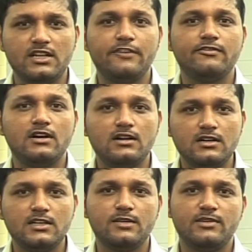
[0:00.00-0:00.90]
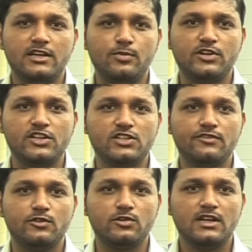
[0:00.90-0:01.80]
have earned him a reputation
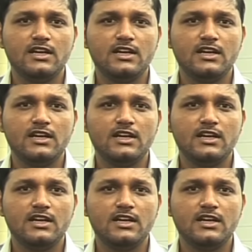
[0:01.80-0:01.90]
for